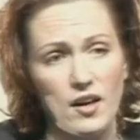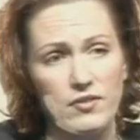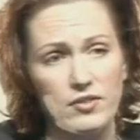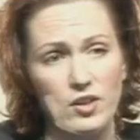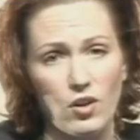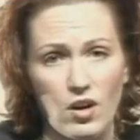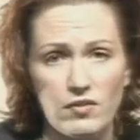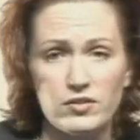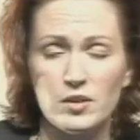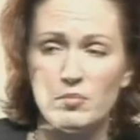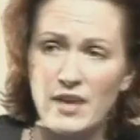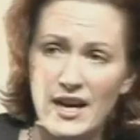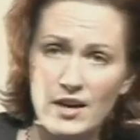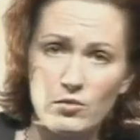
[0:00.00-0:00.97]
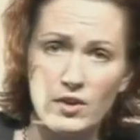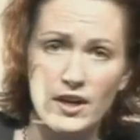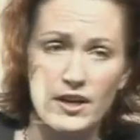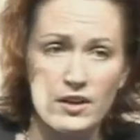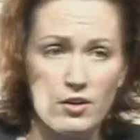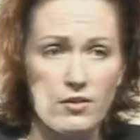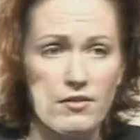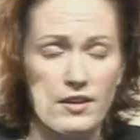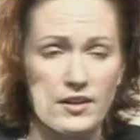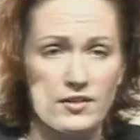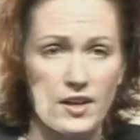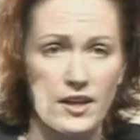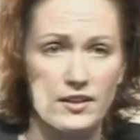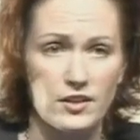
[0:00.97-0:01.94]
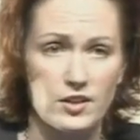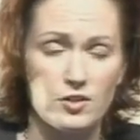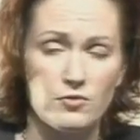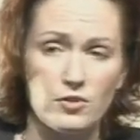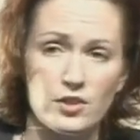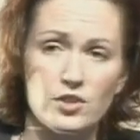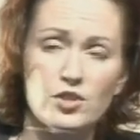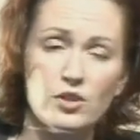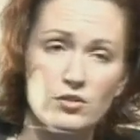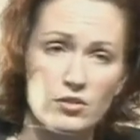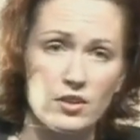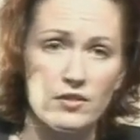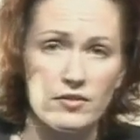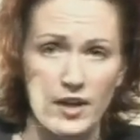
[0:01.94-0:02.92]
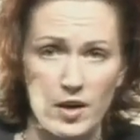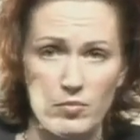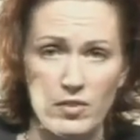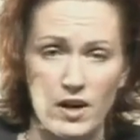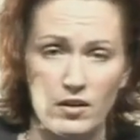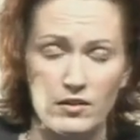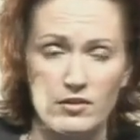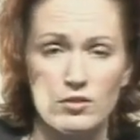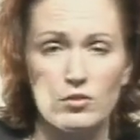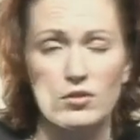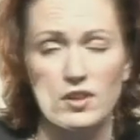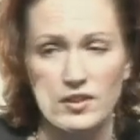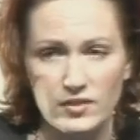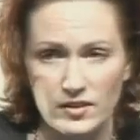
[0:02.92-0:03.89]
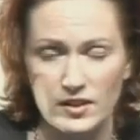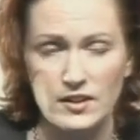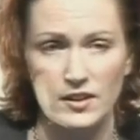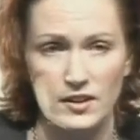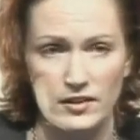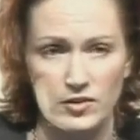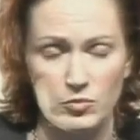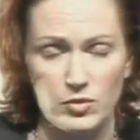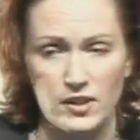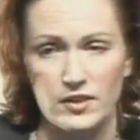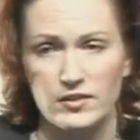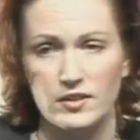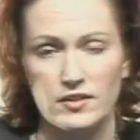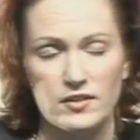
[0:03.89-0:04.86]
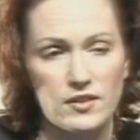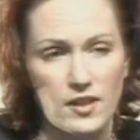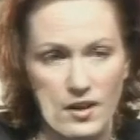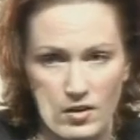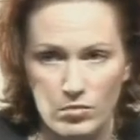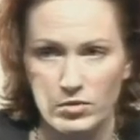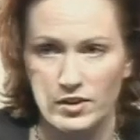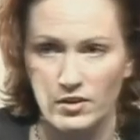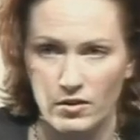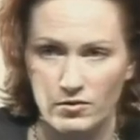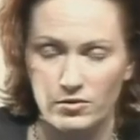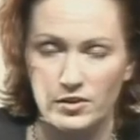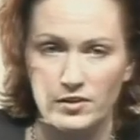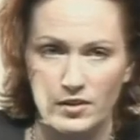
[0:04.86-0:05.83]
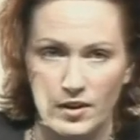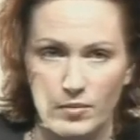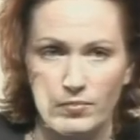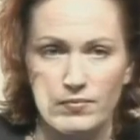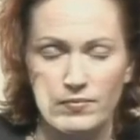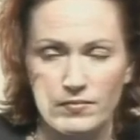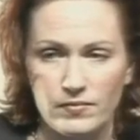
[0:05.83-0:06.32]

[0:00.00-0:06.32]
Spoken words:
I feel awfully bad when I hear things like this for the children of gay parents who listen to this, because it's terribly hurtful to them.